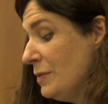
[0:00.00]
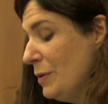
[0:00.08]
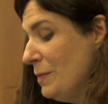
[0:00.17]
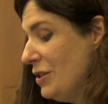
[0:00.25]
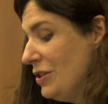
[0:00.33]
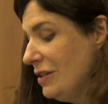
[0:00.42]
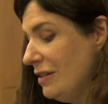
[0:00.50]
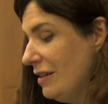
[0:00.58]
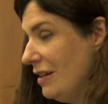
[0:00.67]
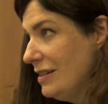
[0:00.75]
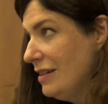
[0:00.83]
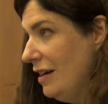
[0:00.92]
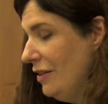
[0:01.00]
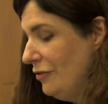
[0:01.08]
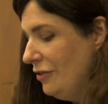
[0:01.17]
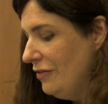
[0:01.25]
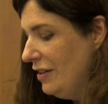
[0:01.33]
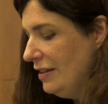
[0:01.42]
permission is not
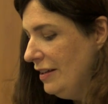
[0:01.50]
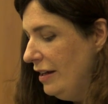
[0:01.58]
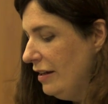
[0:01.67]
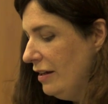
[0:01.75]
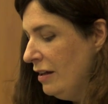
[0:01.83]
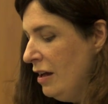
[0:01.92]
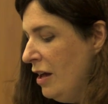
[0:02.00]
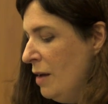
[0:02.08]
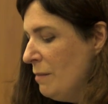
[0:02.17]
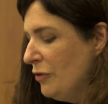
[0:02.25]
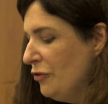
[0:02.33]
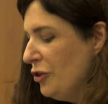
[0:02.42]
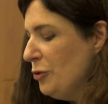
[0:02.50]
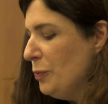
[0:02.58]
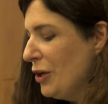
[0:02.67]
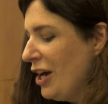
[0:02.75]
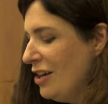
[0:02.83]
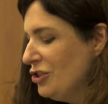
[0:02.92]
for Violetta, but for the
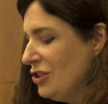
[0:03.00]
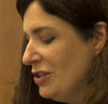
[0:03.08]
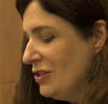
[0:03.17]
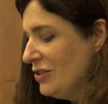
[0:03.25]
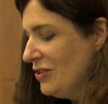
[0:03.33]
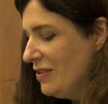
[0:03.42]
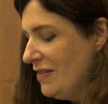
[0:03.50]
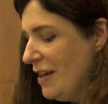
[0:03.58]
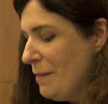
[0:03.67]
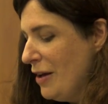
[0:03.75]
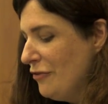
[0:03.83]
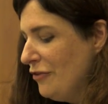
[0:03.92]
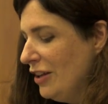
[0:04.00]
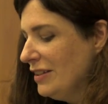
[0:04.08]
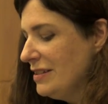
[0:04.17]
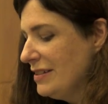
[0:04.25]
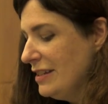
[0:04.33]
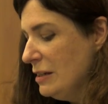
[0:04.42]
percussionists so that they might fall
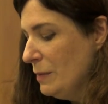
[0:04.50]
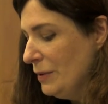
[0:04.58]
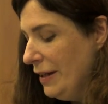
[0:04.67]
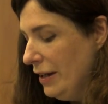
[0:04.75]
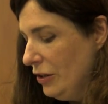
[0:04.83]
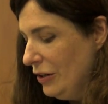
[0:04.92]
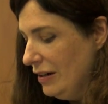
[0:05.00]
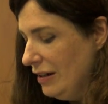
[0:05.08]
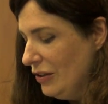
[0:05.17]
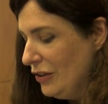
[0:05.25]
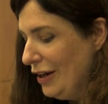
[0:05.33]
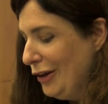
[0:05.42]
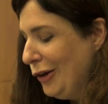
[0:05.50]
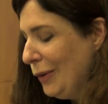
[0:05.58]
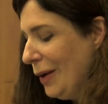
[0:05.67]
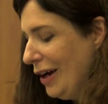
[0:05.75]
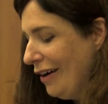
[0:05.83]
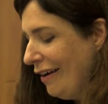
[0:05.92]
asleep later in their
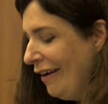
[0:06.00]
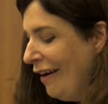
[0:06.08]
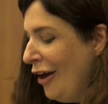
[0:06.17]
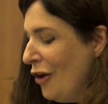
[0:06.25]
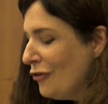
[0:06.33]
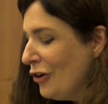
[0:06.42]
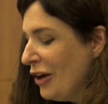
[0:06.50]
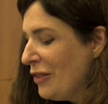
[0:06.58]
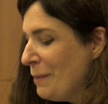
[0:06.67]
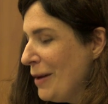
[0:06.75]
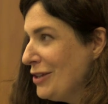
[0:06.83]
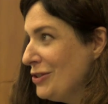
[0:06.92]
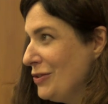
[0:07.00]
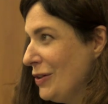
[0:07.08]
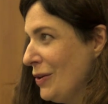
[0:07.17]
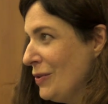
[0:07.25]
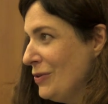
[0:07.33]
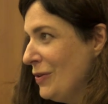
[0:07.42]
underwear, for the
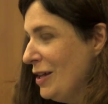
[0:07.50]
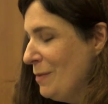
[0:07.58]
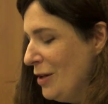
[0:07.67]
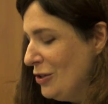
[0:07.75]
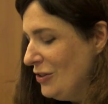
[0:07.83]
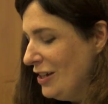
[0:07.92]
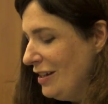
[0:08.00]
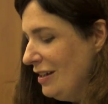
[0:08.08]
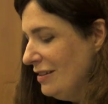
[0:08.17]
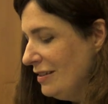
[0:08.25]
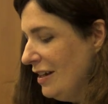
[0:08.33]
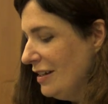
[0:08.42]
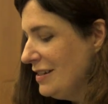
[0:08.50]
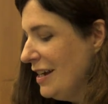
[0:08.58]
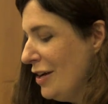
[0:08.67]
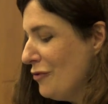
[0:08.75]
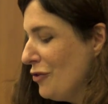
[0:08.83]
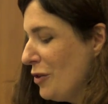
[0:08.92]
maestro so he may drink his
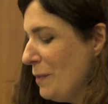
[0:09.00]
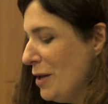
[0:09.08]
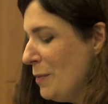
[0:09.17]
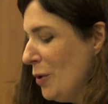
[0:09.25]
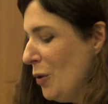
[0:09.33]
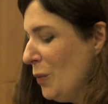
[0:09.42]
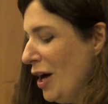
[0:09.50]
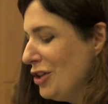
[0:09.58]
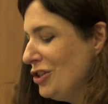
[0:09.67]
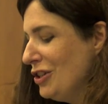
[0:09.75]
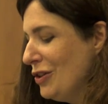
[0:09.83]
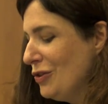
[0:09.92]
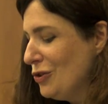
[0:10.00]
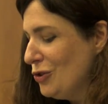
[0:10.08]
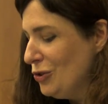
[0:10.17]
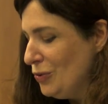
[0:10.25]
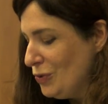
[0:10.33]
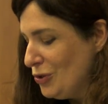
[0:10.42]
latte, for the people watching in their
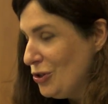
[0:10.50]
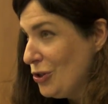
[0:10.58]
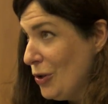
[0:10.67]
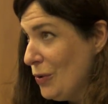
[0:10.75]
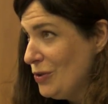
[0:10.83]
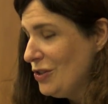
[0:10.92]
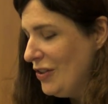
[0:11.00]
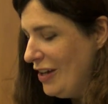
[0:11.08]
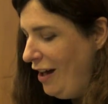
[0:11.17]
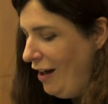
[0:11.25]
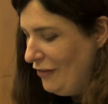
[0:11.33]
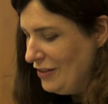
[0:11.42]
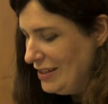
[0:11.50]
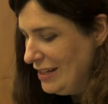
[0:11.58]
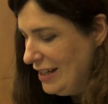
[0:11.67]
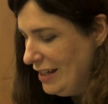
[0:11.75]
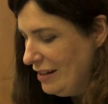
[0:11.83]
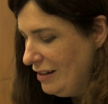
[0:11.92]
suits to go to the office
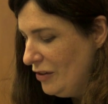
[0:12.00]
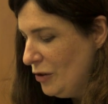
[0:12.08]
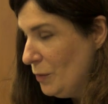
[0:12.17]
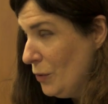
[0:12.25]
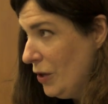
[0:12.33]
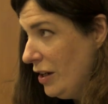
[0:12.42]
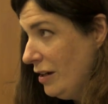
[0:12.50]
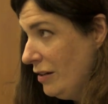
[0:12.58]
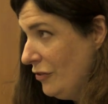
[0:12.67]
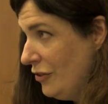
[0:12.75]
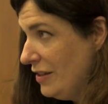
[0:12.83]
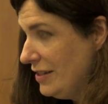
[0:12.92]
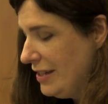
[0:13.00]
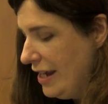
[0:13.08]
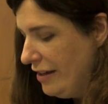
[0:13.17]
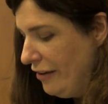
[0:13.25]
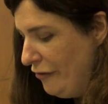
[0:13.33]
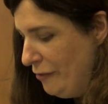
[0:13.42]
again in the morning for the
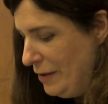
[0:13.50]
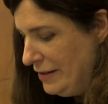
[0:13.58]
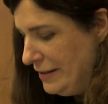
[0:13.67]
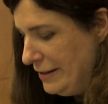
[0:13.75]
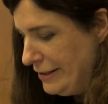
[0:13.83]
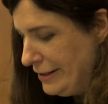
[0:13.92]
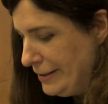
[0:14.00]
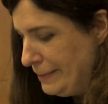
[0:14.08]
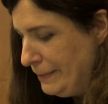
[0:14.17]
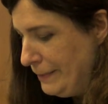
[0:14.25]
sake of business.